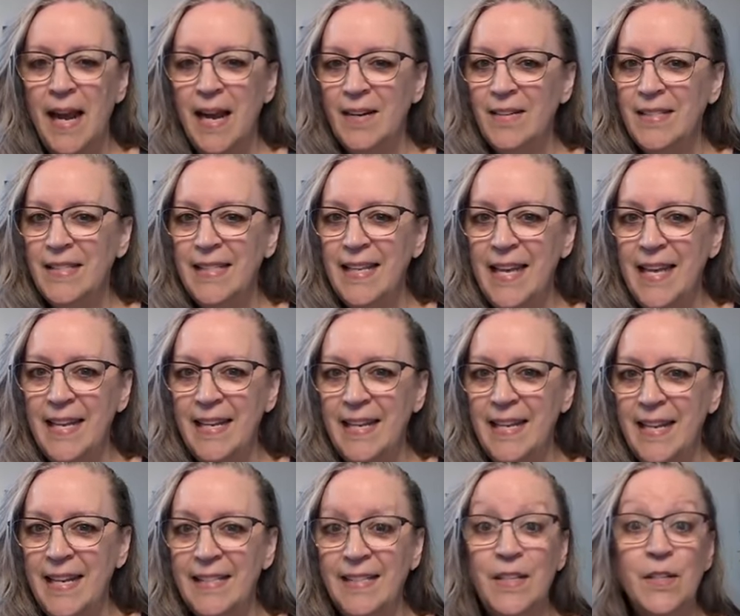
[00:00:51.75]
Our
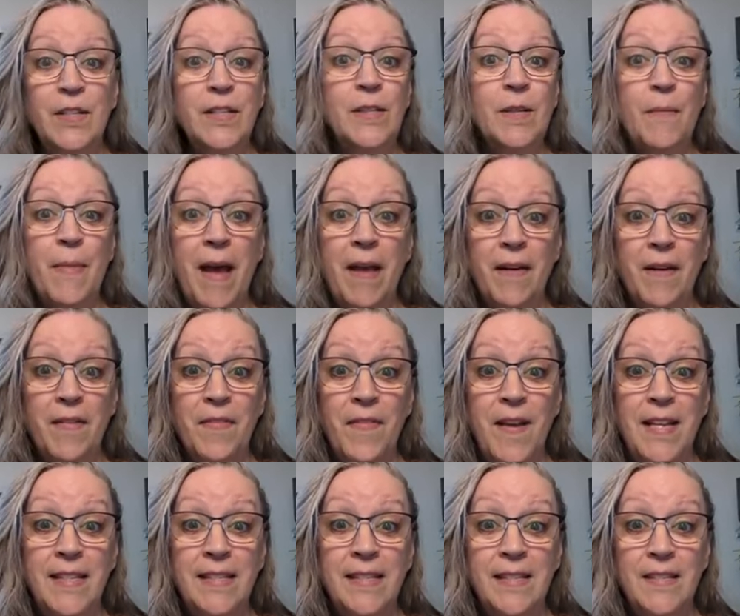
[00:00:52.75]
skin isn't just about our
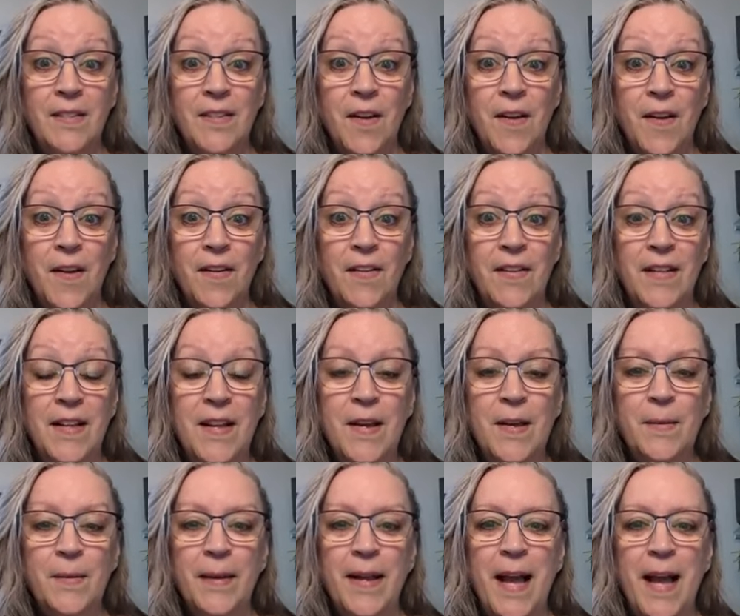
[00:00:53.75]
faces, y'all.
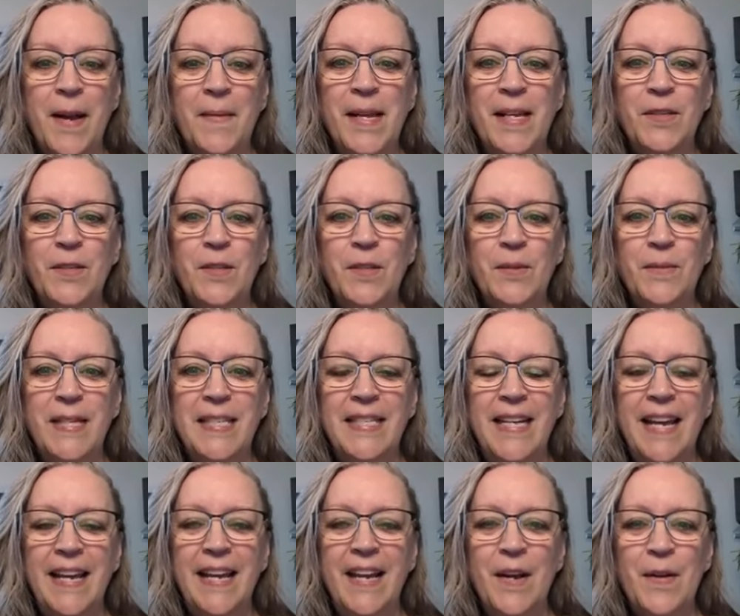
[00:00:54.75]
We got to make sure we
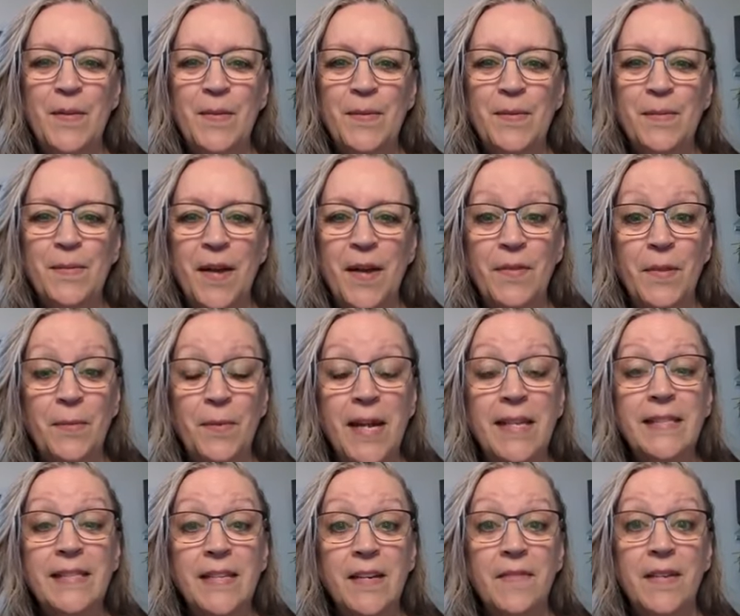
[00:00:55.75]
take care of the
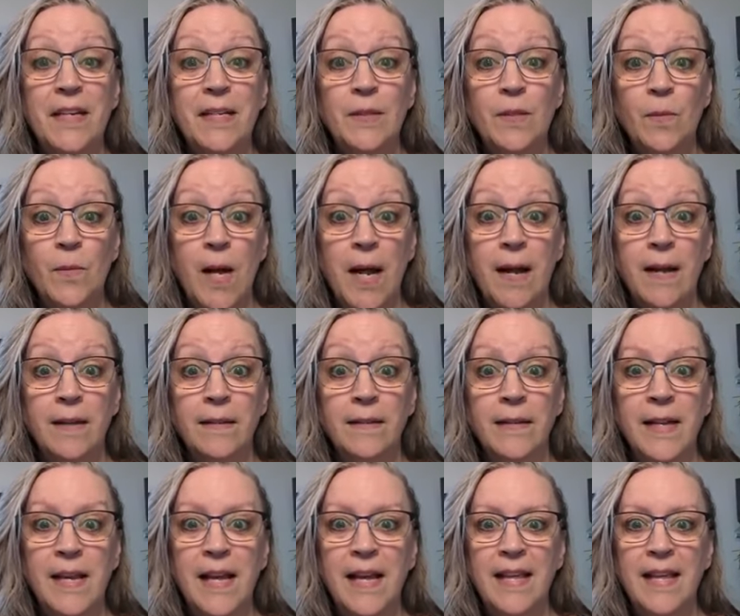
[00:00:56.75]
rest of it as well.